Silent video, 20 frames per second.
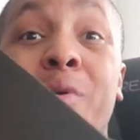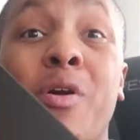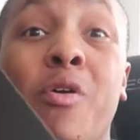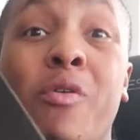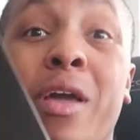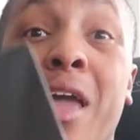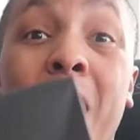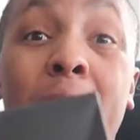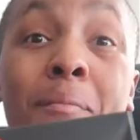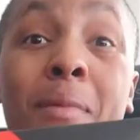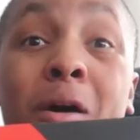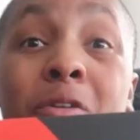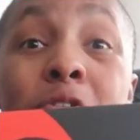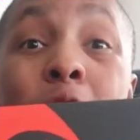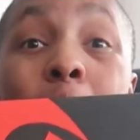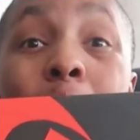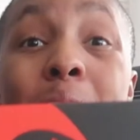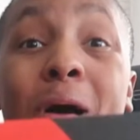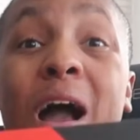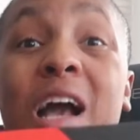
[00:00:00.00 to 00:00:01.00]
We don't care about
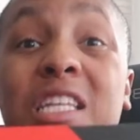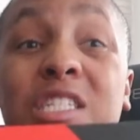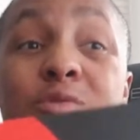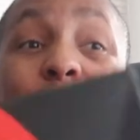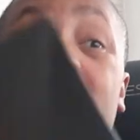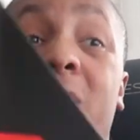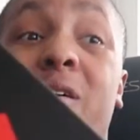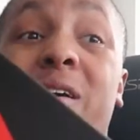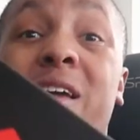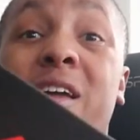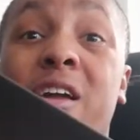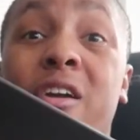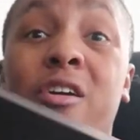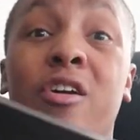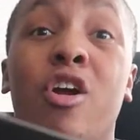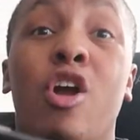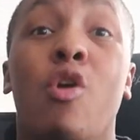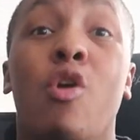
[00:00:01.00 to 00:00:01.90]
no box around here.